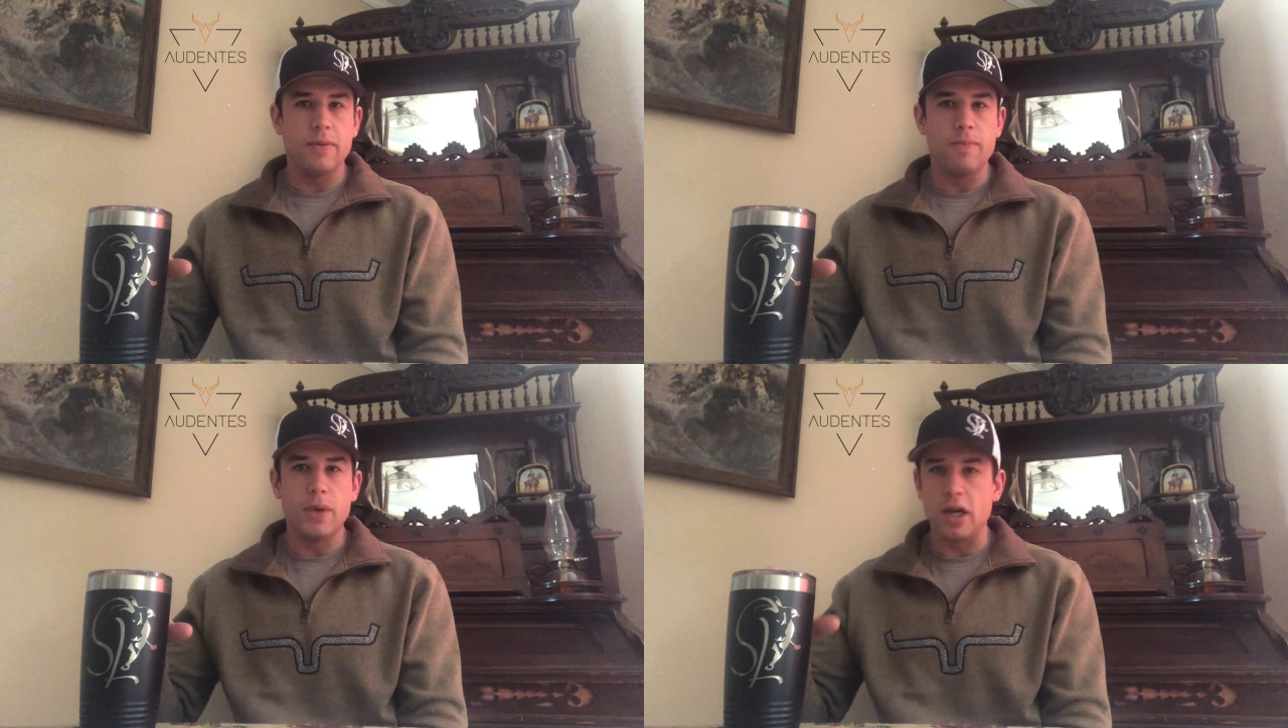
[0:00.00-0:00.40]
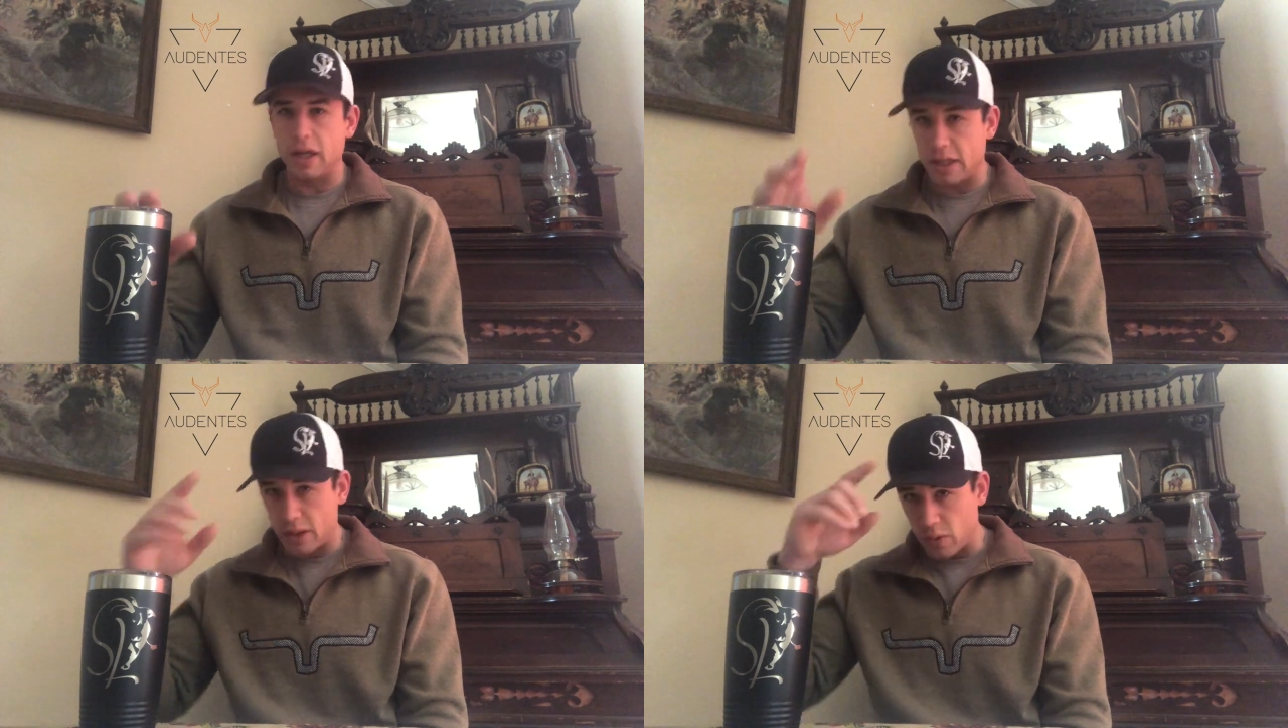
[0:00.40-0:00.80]

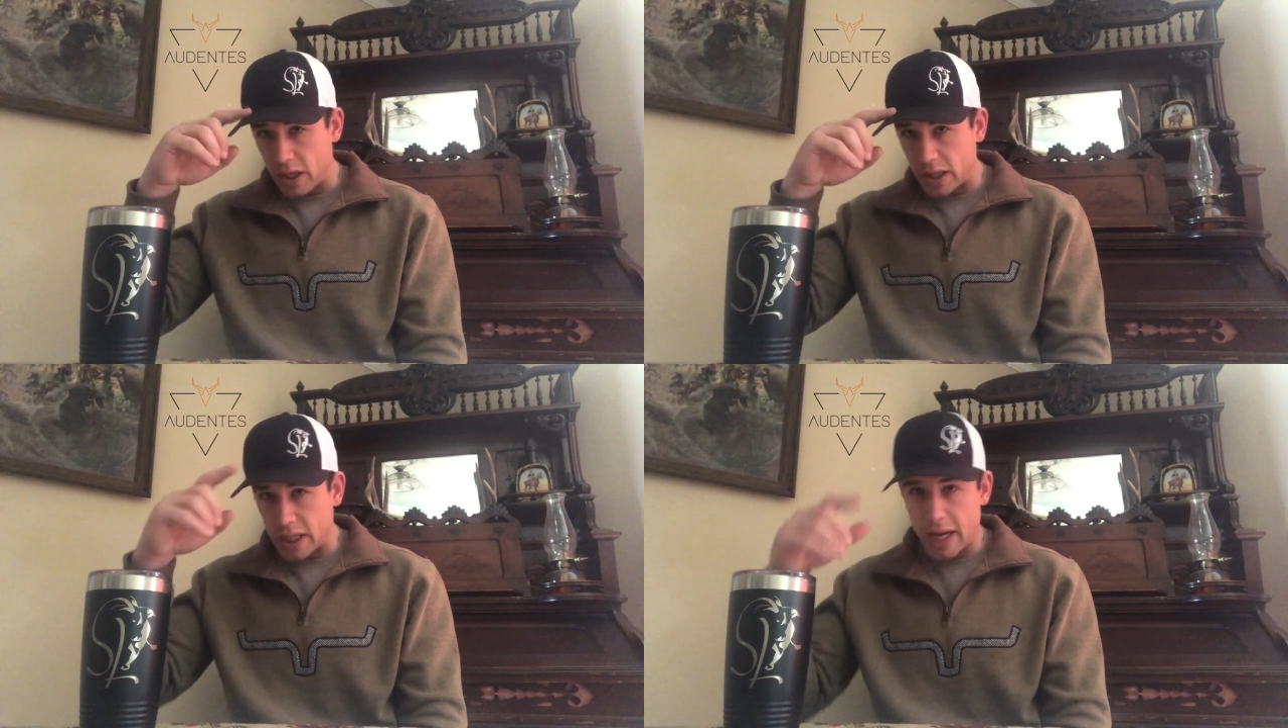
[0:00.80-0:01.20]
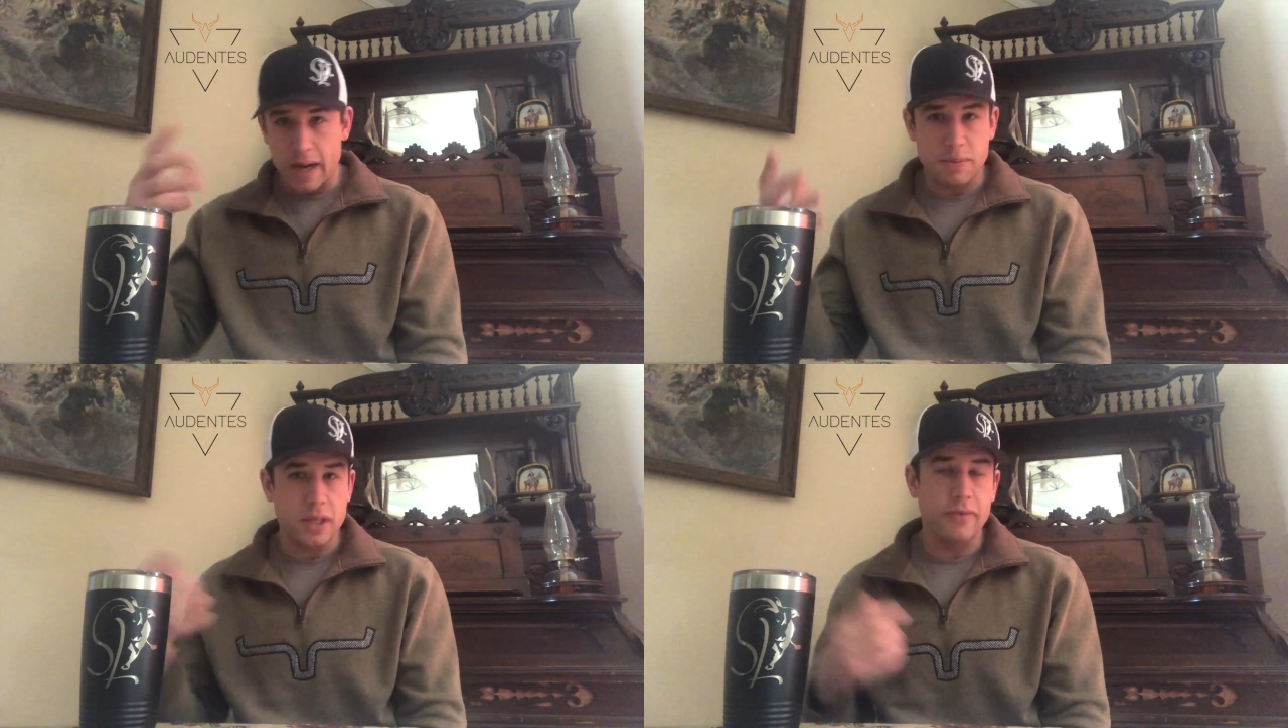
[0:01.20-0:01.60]
mugs as well as
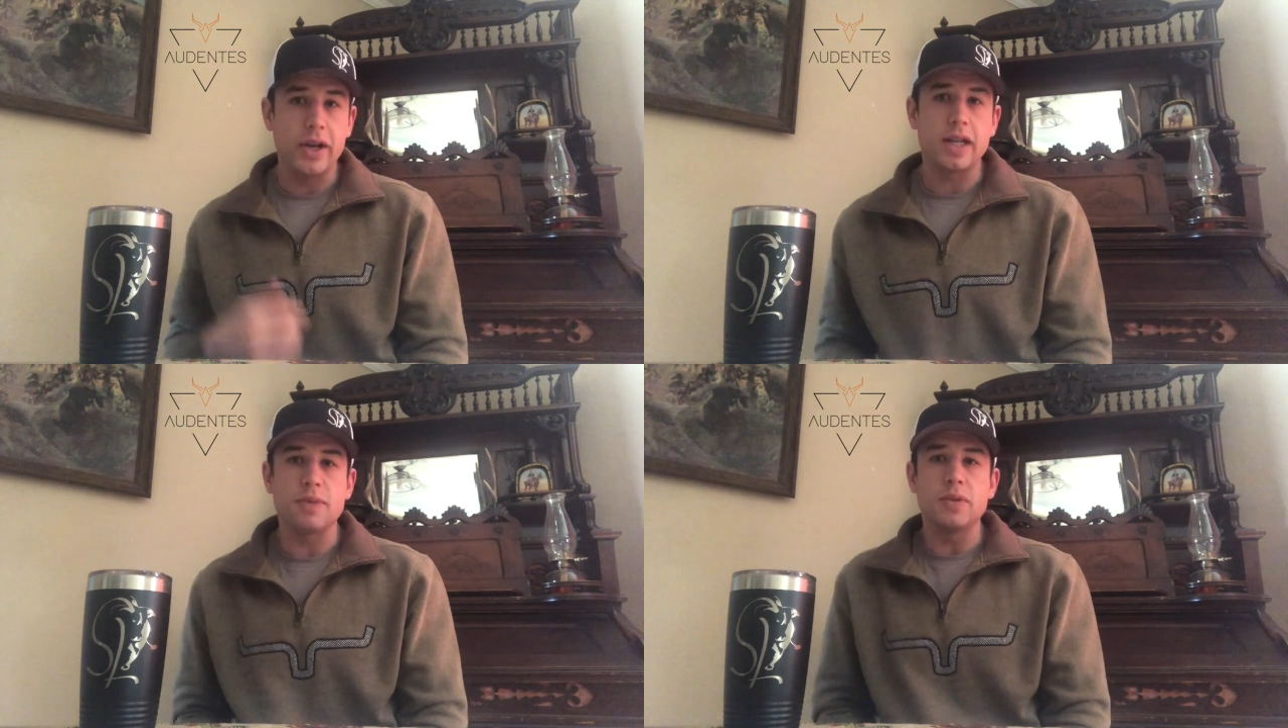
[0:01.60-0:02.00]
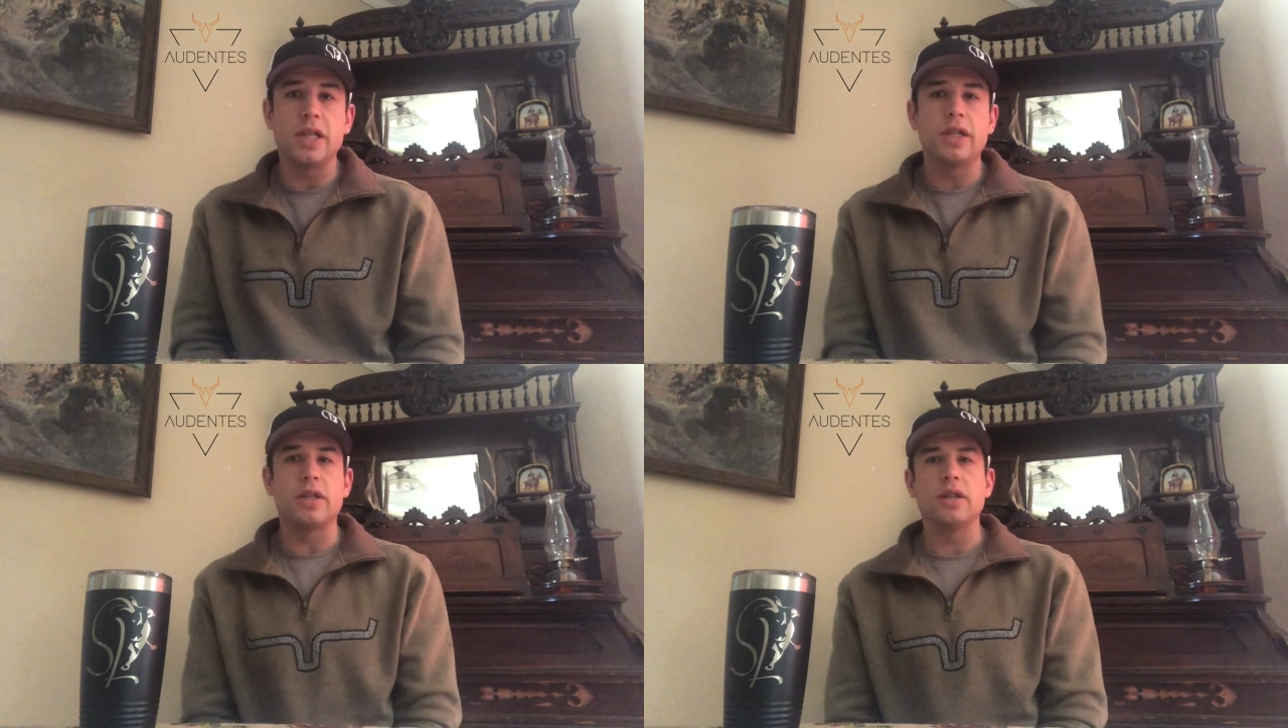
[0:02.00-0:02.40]
caps, and I've got some
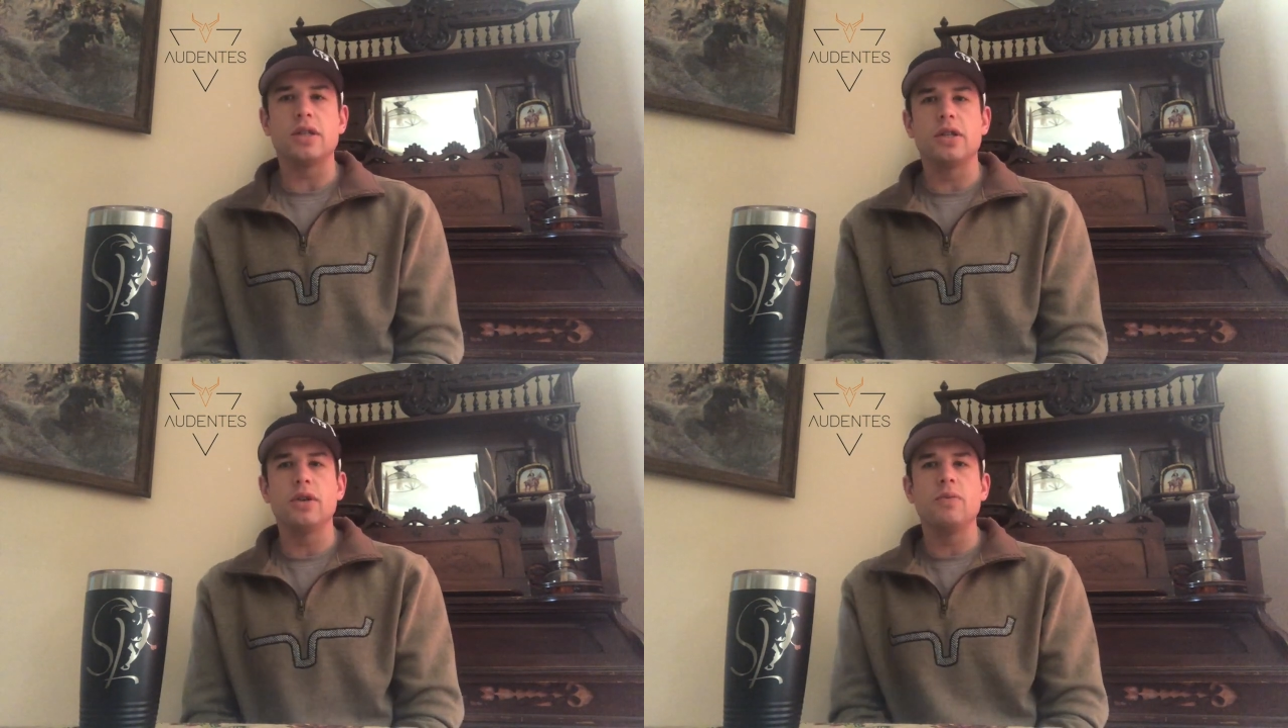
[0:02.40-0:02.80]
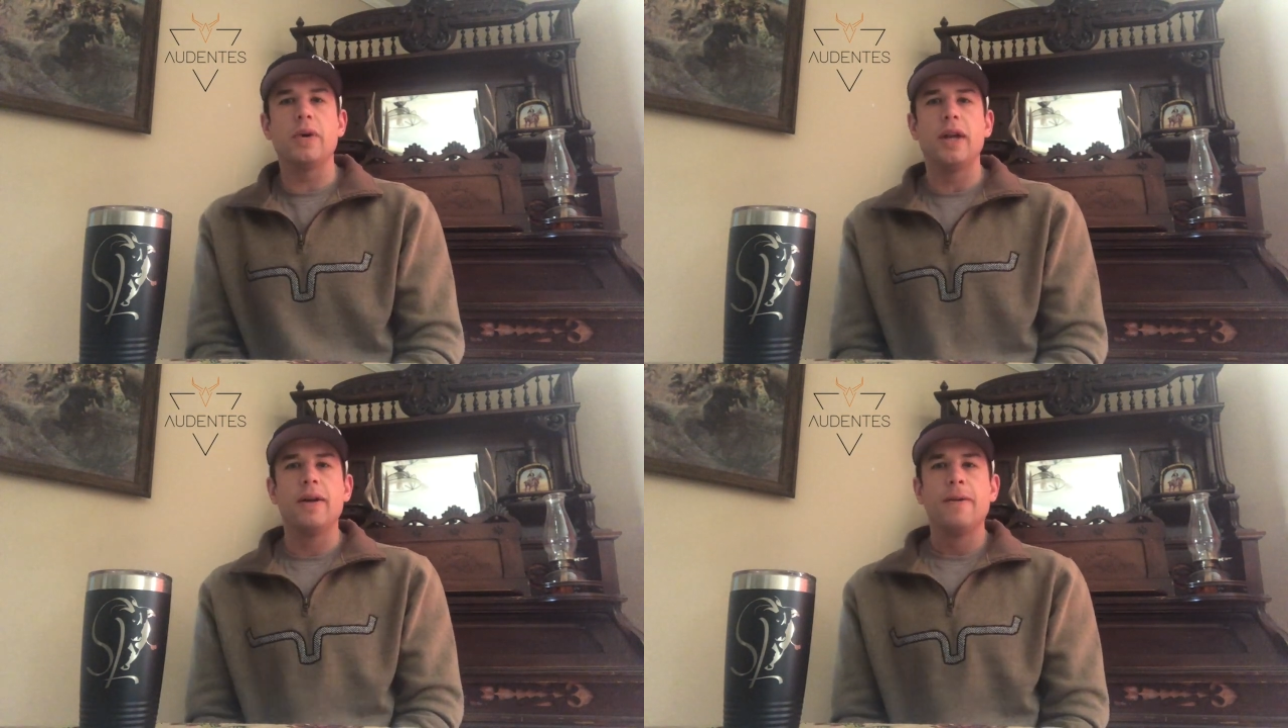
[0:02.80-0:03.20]
t-shirts too,
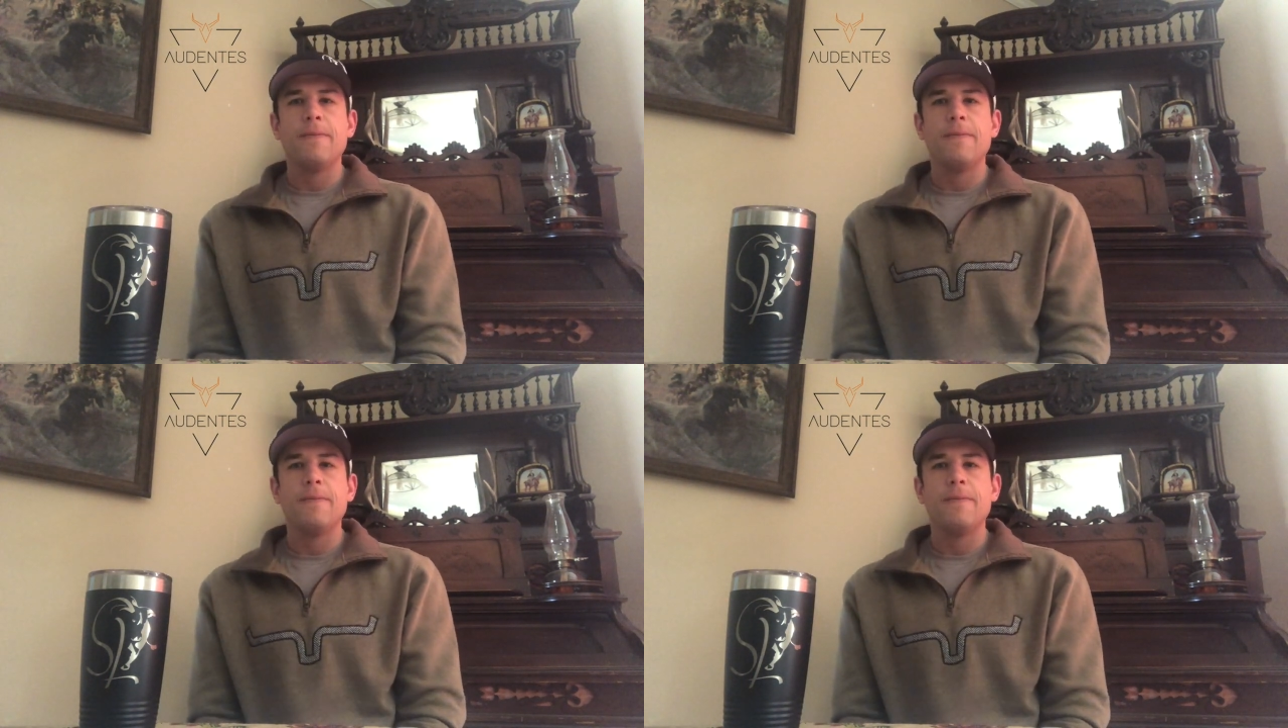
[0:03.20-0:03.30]
but